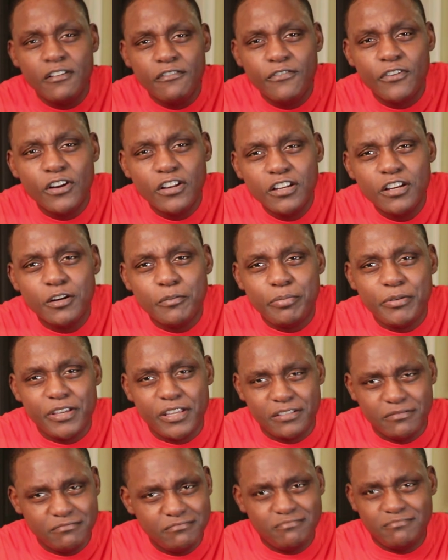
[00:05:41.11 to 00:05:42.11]
For a little
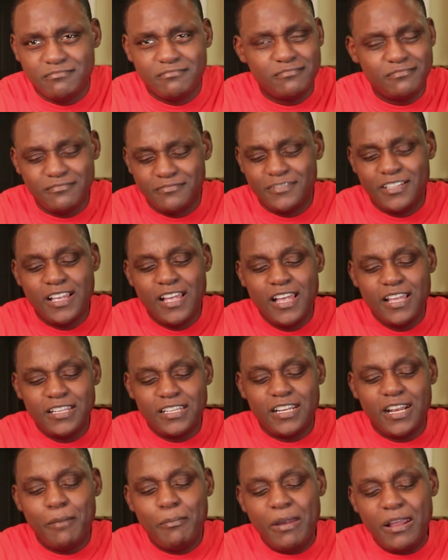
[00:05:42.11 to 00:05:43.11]
bit.
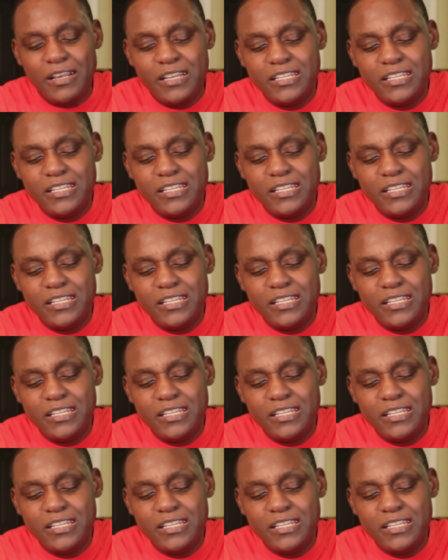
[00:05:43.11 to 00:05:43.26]
Then I might